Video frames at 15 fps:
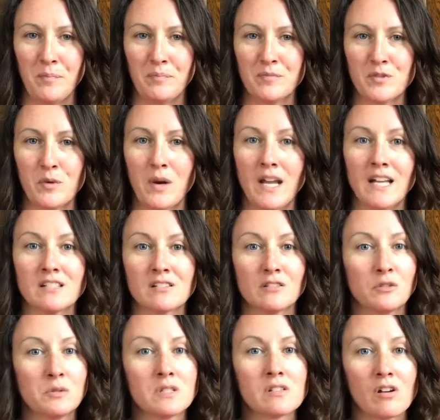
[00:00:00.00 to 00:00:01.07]
So I asked
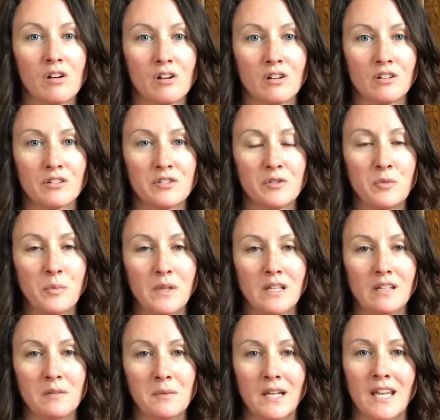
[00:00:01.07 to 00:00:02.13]
Lewis Hall to
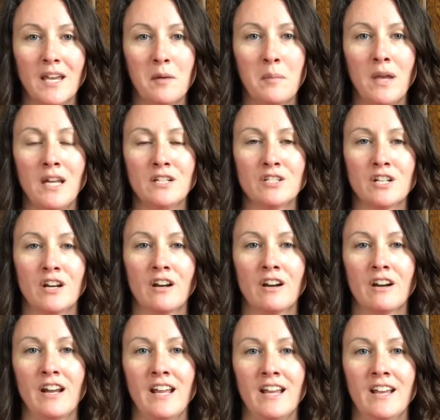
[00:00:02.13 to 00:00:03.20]
be my campaign
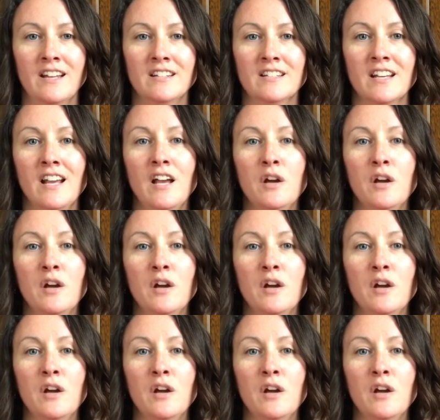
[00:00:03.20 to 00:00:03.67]
chair and